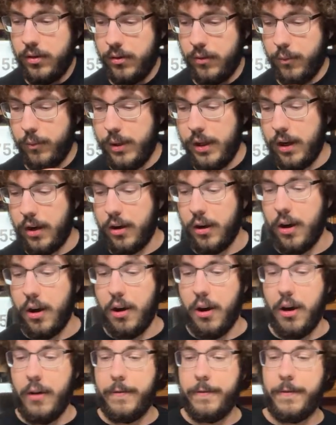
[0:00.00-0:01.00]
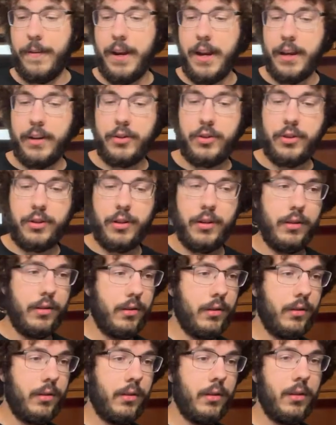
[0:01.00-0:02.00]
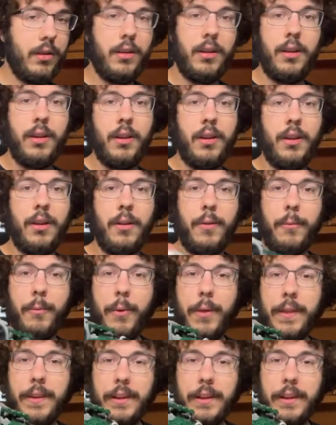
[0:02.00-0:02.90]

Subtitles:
We are all finished with